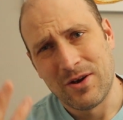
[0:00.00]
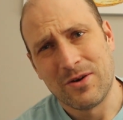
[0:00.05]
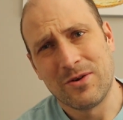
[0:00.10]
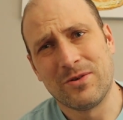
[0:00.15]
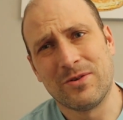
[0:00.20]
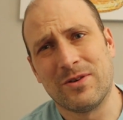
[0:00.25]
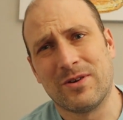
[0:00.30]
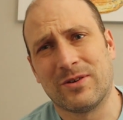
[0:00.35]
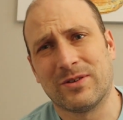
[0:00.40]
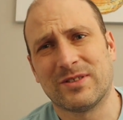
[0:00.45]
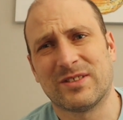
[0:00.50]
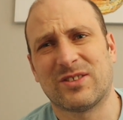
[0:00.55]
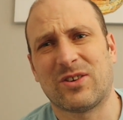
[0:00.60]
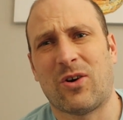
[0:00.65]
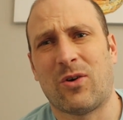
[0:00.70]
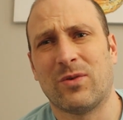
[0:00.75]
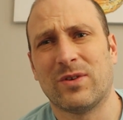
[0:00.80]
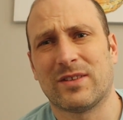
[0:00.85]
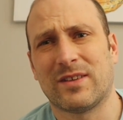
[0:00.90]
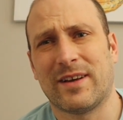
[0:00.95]
who knows, it's
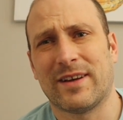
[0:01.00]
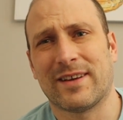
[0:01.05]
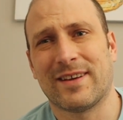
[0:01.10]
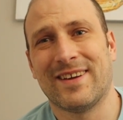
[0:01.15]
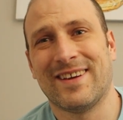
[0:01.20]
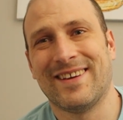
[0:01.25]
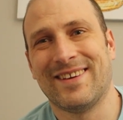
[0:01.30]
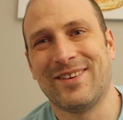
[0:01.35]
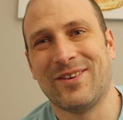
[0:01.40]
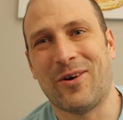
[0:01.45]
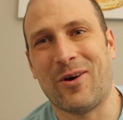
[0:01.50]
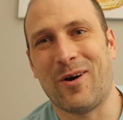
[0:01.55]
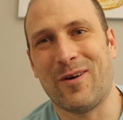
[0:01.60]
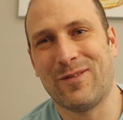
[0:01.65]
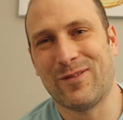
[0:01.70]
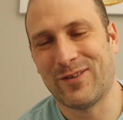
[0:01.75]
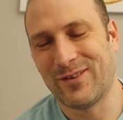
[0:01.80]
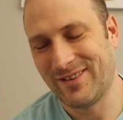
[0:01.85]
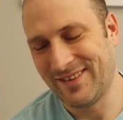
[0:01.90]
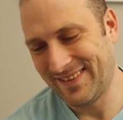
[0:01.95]
always like
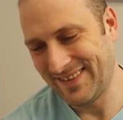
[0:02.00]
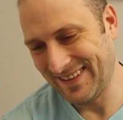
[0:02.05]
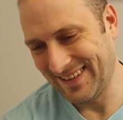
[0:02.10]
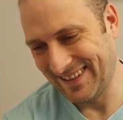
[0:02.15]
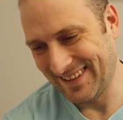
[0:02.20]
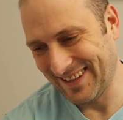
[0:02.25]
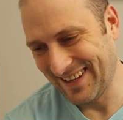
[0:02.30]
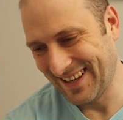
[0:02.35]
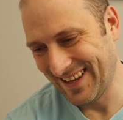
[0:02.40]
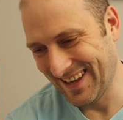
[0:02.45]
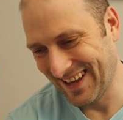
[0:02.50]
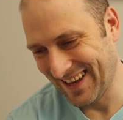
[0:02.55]
offer thing.